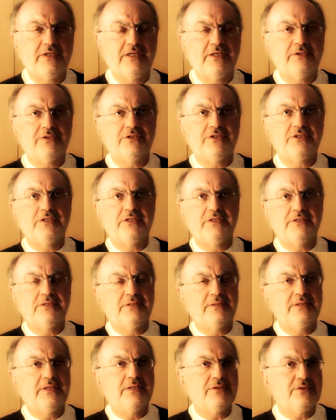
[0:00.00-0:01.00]
he or she
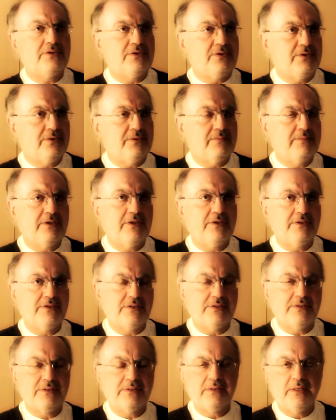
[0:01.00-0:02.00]
is near to you,
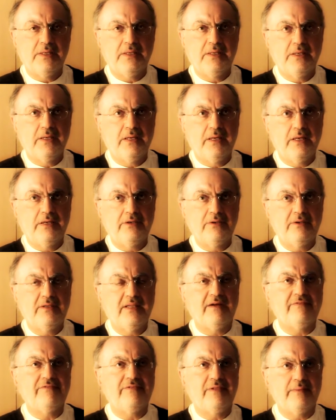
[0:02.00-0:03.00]
because you
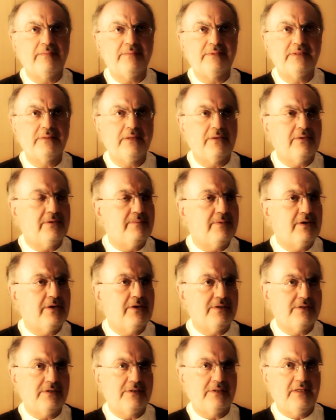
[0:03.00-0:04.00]
love them or
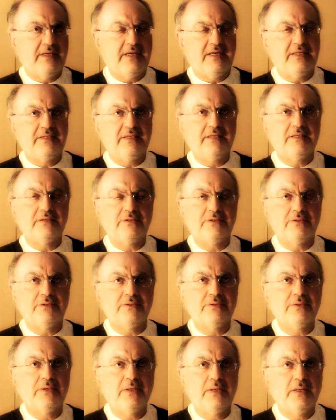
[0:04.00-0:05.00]
because they are dear to
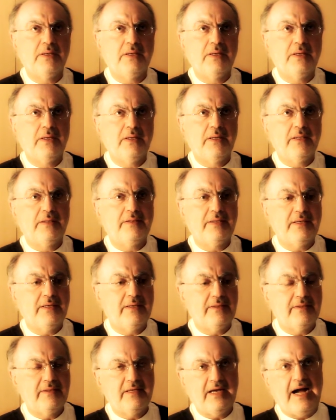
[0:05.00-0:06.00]
you.
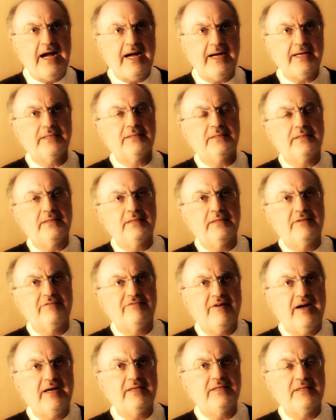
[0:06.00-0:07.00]
The act, the
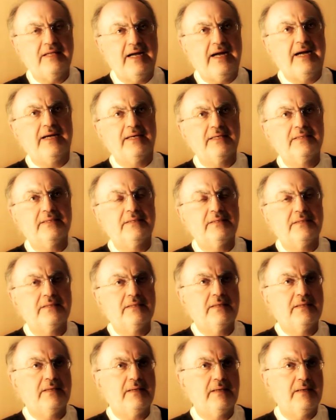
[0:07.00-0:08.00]
final act,
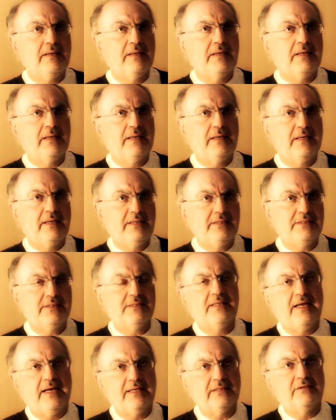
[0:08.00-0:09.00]
is
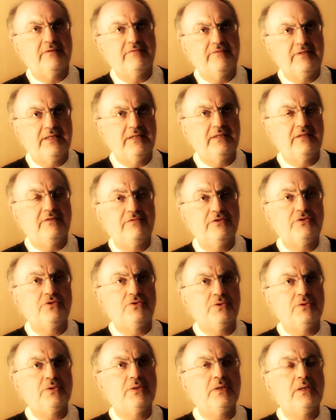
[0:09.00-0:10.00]
that of the
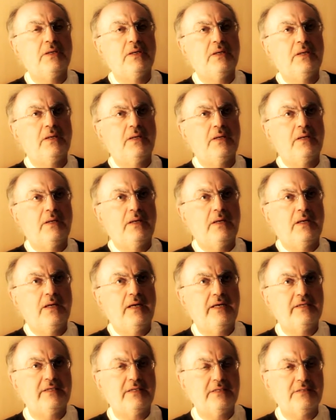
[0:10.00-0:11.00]
individual.
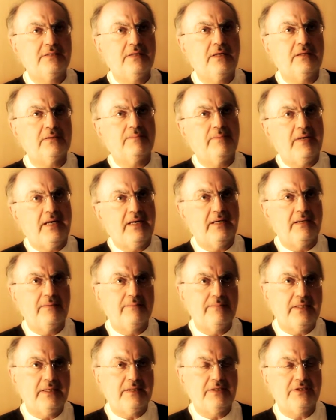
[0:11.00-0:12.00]
It is not by
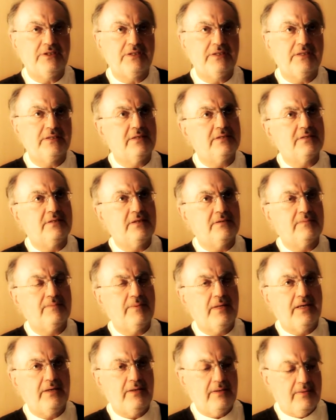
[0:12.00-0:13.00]
compunction. It is not
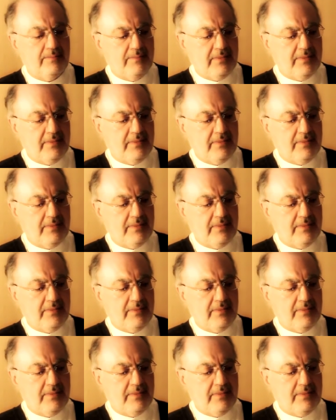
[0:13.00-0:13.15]
by